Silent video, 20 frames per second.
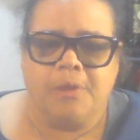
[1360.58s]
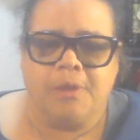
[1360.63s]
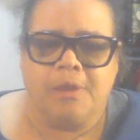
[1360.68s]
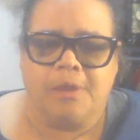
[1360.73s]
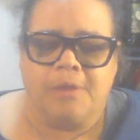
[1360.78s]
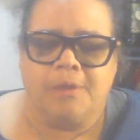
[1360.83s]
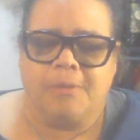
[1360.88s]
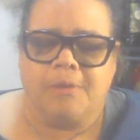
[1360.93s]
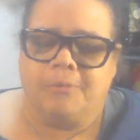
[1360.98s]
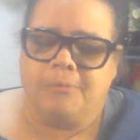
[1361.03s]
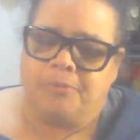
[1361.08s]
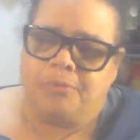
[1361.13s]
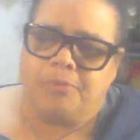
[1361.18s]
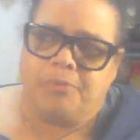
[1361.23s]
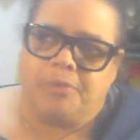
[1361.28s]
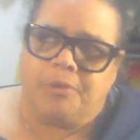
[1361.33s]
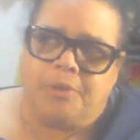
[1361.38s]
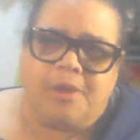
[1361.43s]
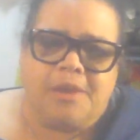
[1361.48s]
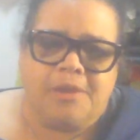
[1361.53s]
it,
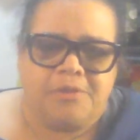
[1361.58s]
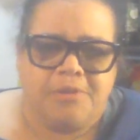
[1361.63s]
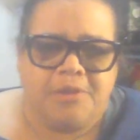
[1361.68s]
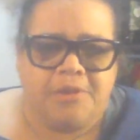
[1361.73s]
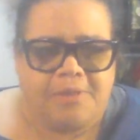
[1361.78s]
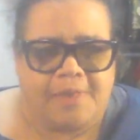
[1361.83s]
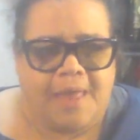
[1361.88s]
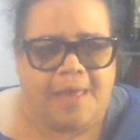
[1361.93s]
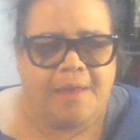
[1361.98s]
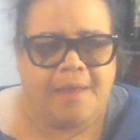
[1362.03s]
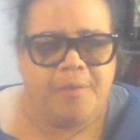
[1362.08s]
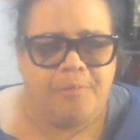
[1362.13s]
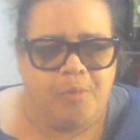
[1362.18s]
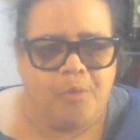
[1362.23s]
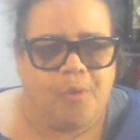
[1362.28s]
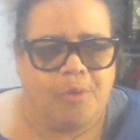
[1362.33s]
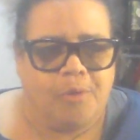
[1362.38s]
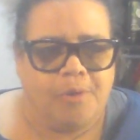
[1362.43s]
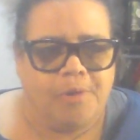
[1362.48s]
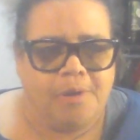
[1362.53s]
is it that
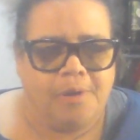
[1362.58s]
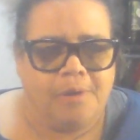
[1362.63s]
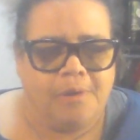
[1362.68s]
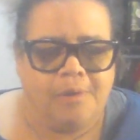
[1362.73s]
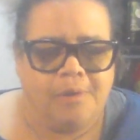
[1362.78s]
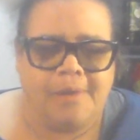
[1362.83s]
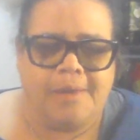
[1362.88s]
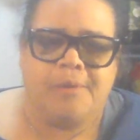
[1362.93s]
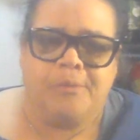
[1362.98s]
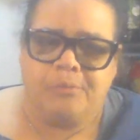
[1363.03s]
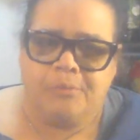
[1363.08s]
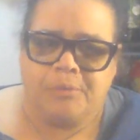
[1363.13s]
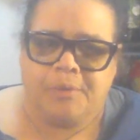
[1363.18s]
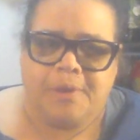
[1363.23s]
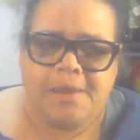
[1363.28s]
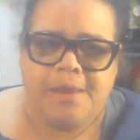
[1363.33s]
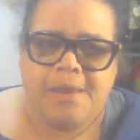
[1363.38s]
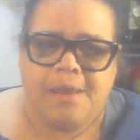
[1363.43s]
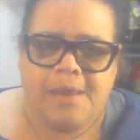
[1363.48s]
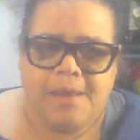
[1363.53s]
important? Like,
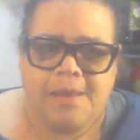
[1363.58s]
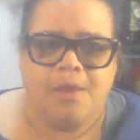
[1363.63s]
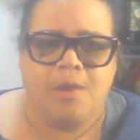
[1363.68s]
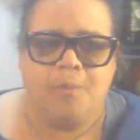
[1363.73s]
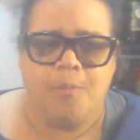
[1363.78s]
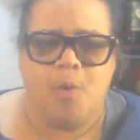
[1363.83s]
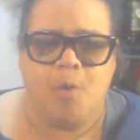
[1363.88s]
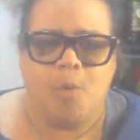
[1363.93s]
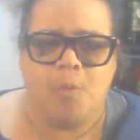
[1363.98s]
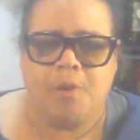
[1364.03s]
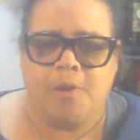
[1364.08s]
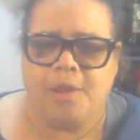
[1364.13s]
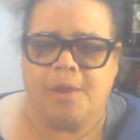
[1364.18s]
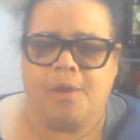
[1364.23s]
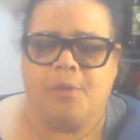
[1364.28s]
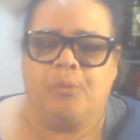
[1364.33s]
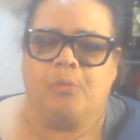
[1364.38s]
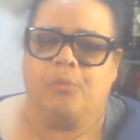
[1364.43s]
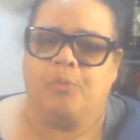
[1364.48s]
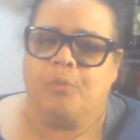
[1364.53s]
really in the moment,
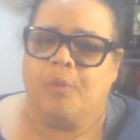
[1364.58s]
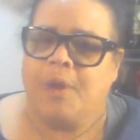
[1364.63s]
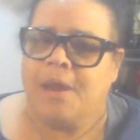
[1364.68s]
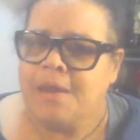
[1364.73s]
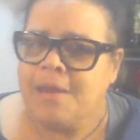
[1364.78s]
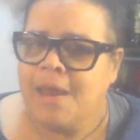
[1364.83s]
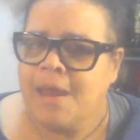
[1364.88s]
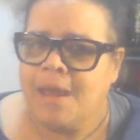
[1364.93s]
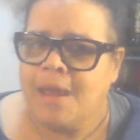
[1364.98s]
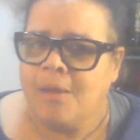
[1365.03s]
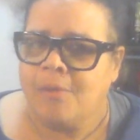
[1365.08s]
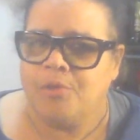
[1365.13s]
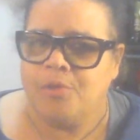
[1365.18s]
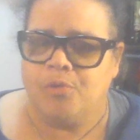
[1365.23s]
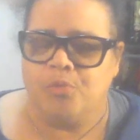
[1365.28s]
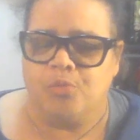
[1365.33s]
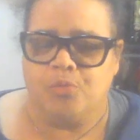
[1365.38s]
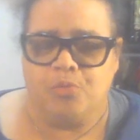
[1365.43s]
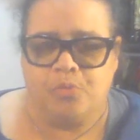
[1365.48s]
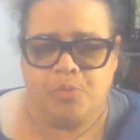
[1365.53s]
like right now, do
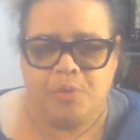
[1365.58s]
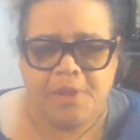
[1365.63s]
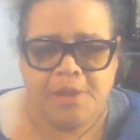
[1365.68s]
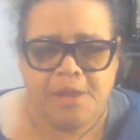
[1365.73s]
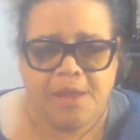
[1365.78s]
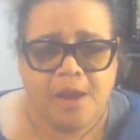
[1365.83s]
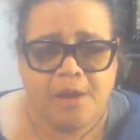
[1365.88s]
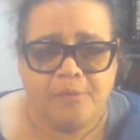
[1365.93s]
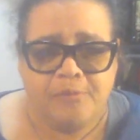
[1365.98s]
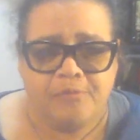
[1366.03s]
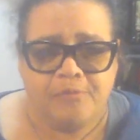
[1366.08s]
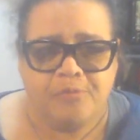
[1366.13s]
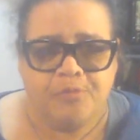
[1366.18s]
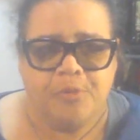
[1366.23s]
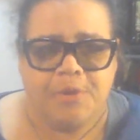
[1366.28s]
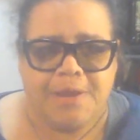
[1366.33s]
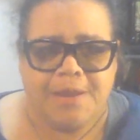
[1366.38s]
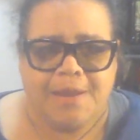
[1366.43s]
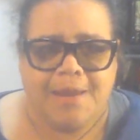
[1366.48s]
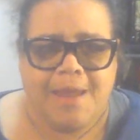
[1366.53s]
you really got to
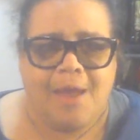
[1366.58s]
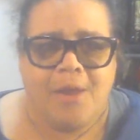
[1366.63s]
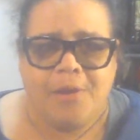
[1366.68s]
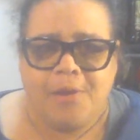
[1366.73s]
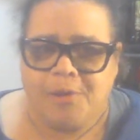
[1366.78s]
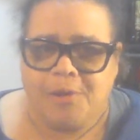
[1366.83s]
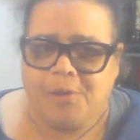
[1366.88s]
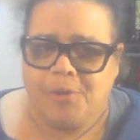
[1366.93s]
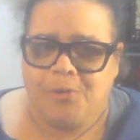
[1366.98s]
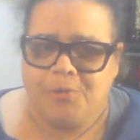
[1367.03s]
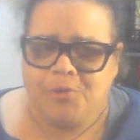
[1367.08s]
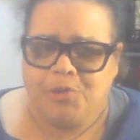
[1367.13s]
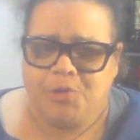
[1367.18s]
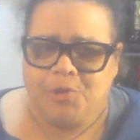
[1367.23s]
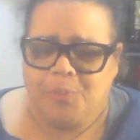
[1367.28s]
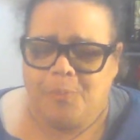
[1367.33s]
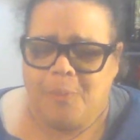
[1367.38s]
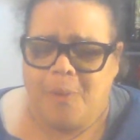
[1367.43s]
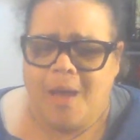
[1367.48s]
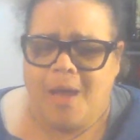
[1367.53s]
freak out and lose
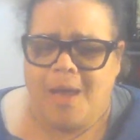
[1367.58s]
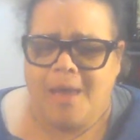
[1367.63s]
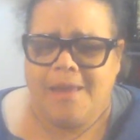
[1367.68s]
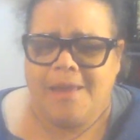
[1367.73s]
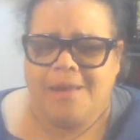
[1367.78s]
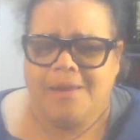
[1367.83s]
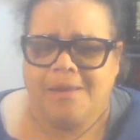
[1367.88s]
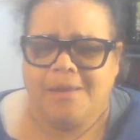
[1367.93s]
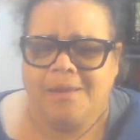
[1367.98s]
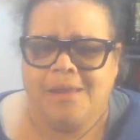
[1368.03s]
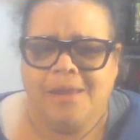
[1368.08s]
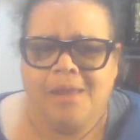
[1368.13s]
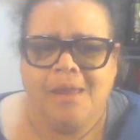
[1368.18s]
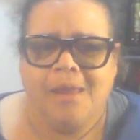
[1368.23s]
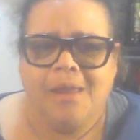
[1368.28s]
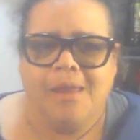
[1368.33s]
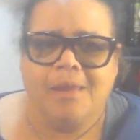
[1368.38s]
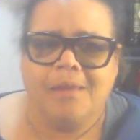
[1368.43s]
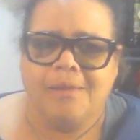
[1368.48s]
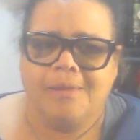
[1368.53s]
your mind?
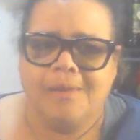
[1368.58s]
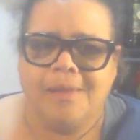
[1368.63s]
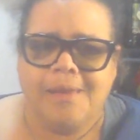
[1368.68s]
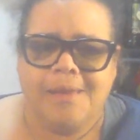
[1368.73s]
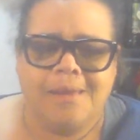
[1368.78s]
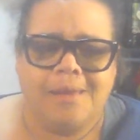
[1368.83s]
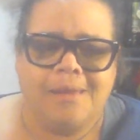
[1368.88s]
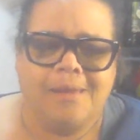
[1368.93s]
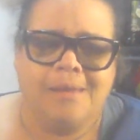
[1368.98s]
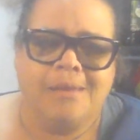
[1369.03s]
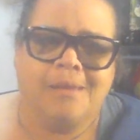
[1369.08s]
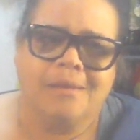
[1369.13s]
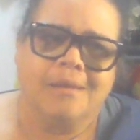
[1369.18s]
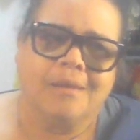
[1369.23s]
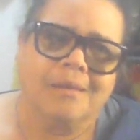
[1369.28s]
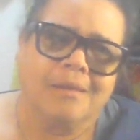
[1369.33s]
Like,